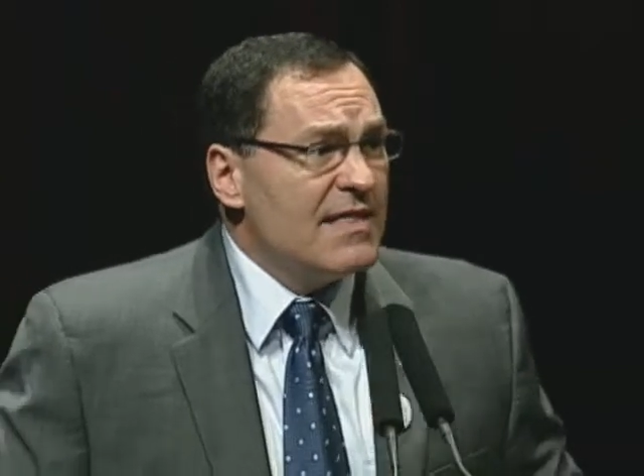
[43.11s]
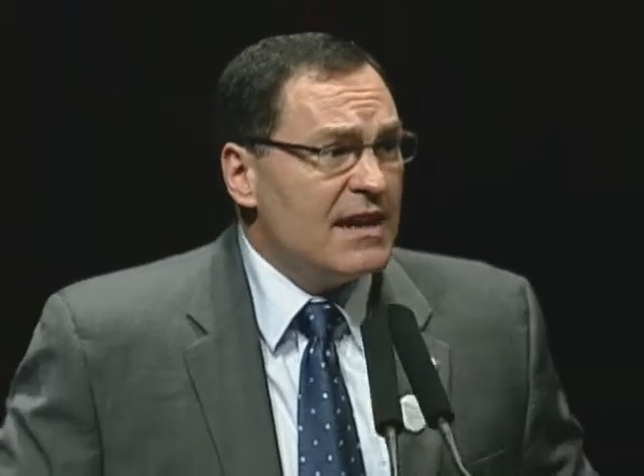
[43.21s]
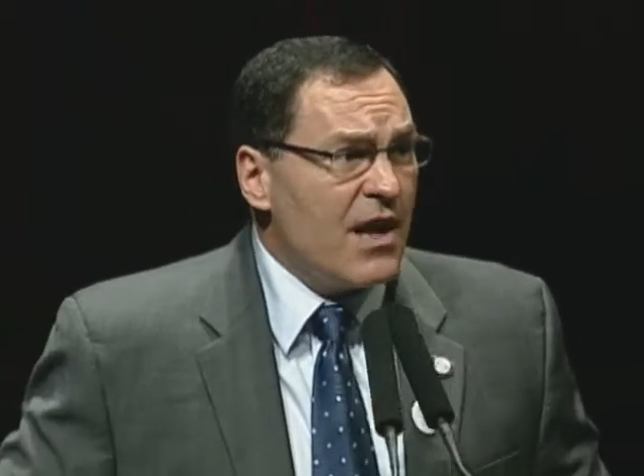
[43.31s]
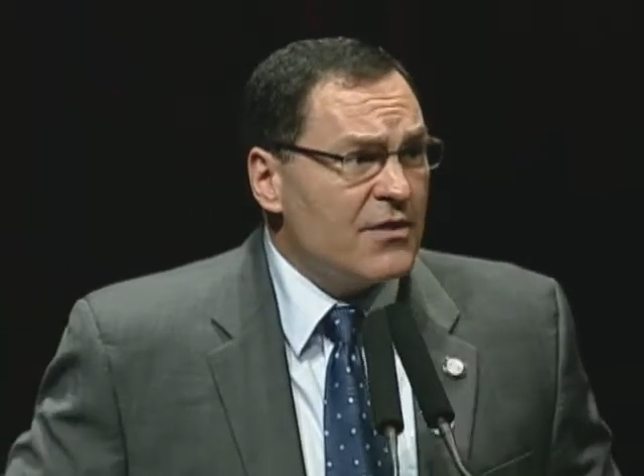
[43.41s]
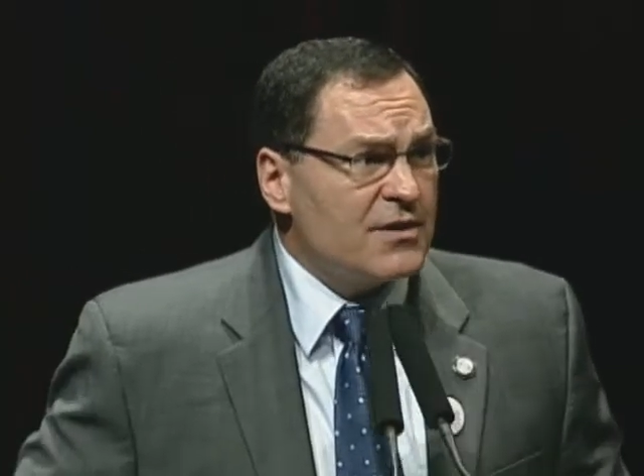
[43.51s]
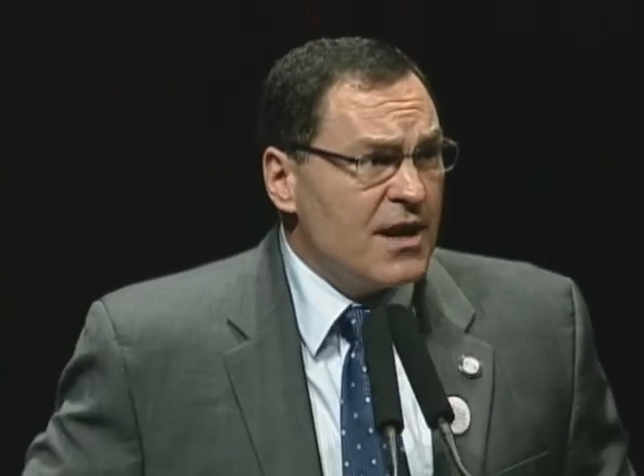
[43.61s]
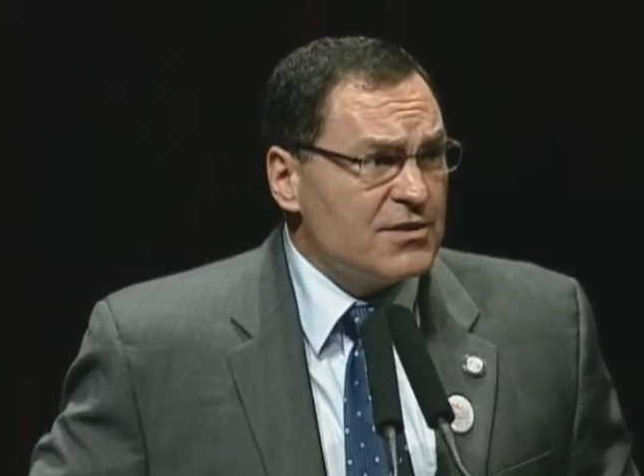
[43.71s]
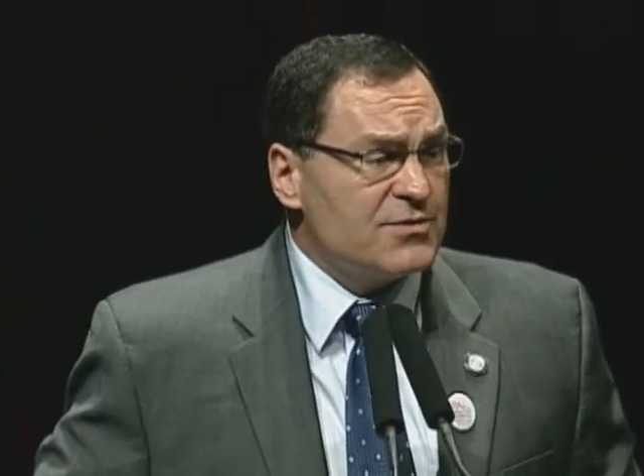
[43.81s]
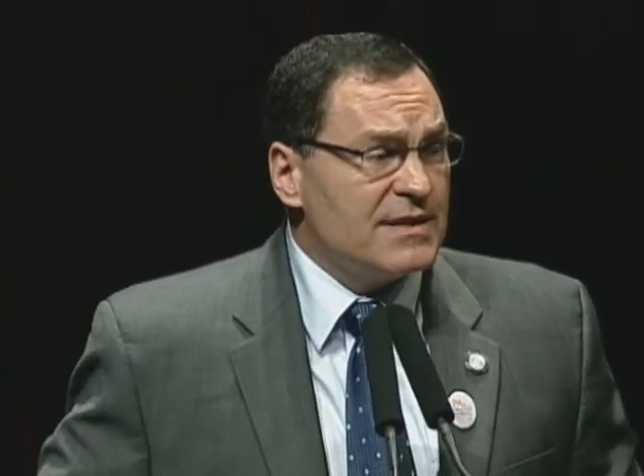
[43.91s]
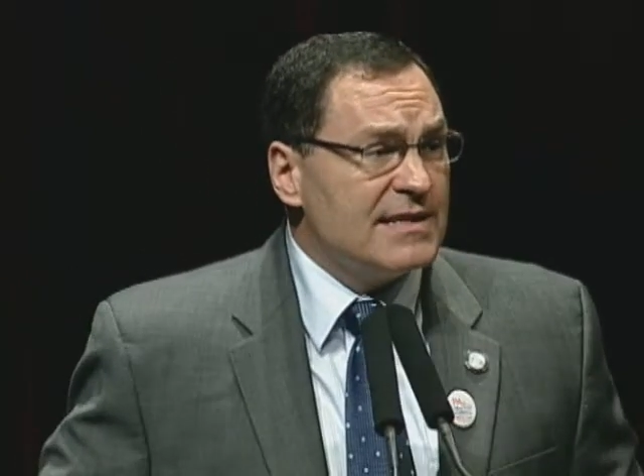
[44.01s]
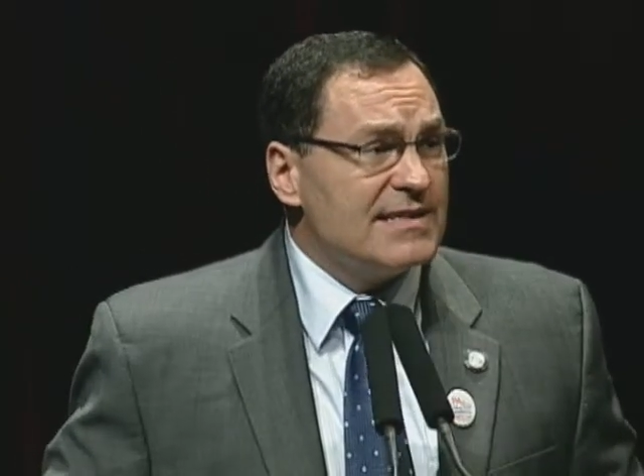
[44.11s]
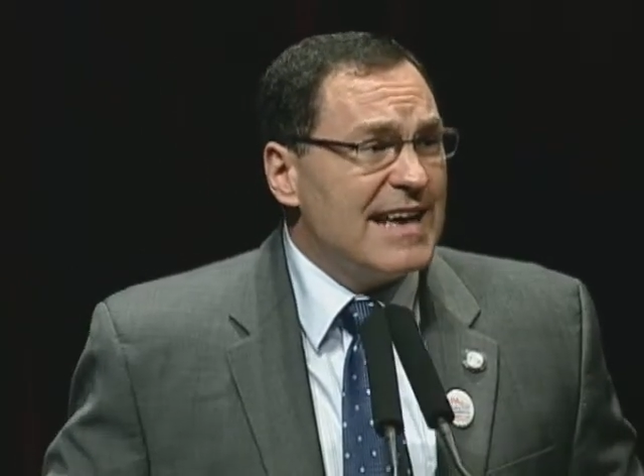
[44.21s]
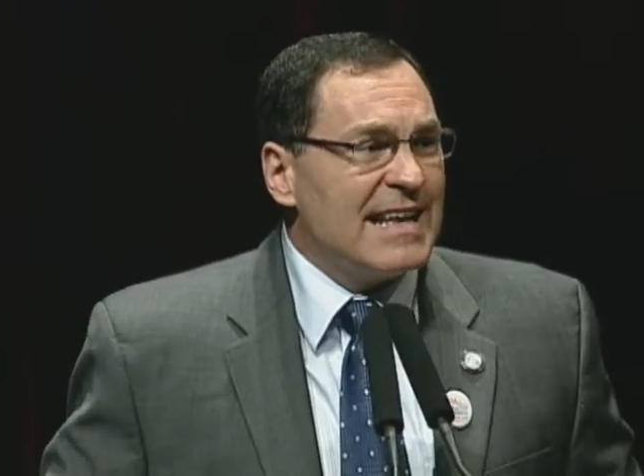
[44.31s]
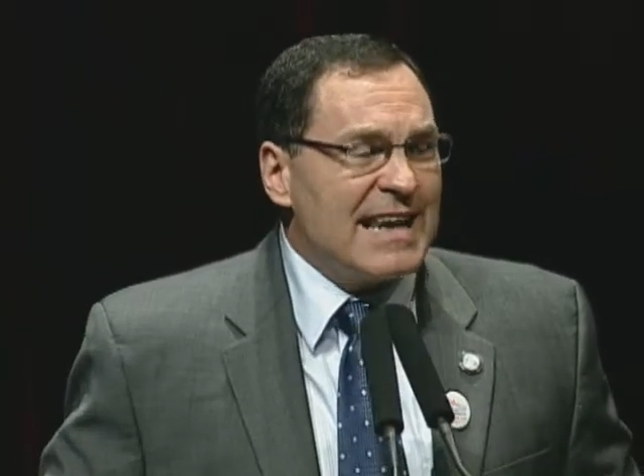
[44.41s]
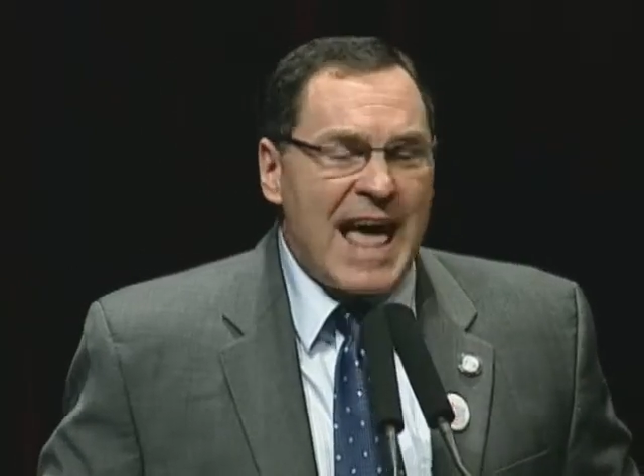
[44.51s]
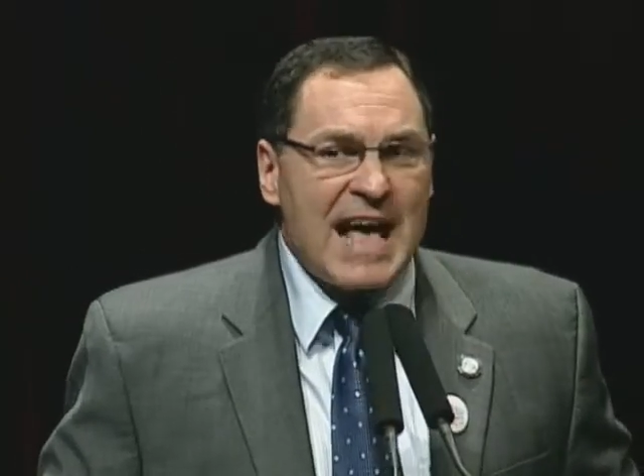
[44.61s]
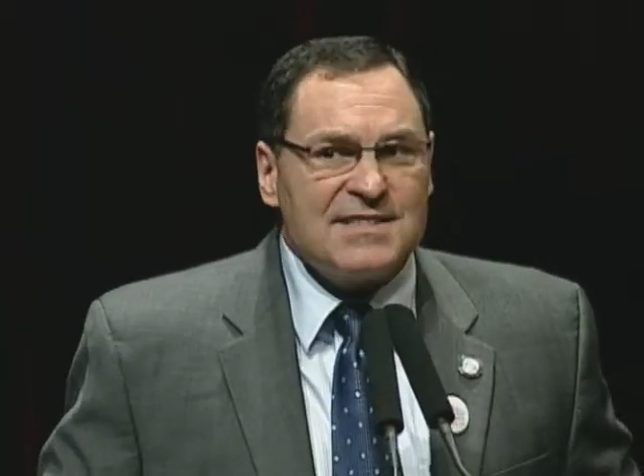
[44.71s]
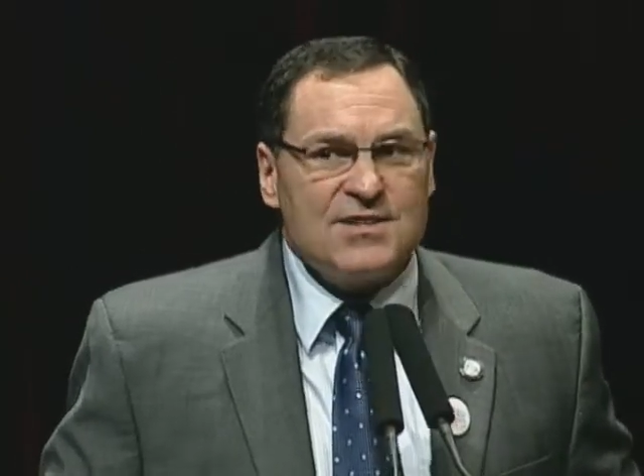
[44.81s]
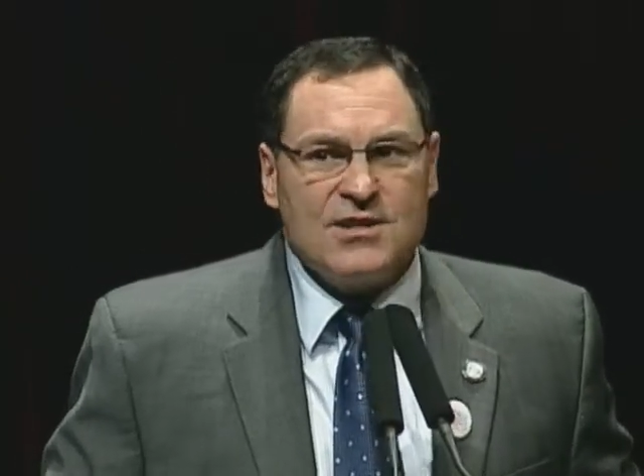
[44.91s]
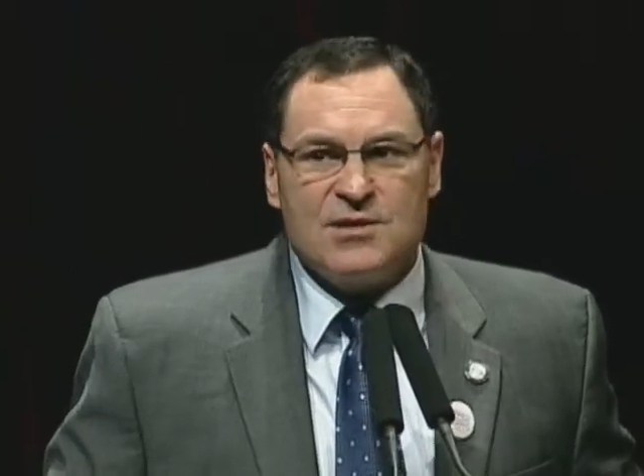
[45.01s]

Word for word: than other countries and last on